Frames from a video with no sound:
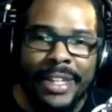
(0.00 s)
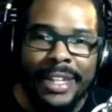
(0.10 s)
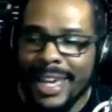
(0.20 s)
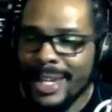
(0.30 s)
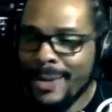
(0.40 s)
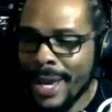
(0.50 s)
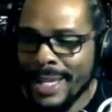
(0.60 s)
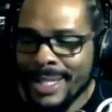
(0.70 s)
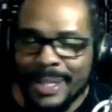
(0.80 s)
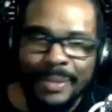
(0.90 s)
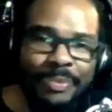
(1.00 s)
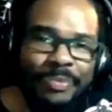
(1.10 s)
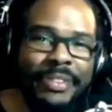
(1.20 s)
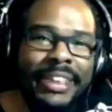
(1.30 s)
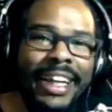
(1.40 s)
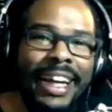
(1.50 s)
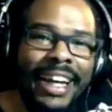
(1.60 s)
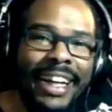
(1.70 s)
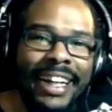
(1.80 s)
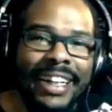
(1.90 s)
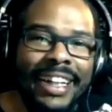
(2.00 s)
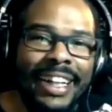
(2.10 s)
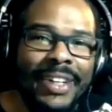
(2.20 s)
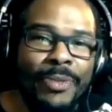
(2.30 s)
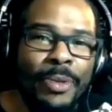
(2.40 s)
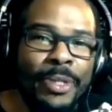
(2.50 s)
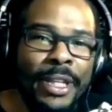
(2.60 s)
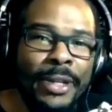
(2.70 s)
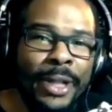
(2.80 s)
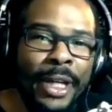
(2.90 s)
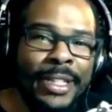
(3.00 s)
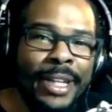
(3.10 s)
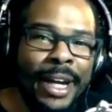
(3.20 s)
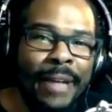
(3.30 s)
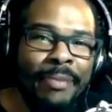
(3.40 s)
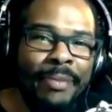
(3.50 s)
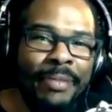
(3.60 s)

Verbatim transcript: anyways, we'll see you next time.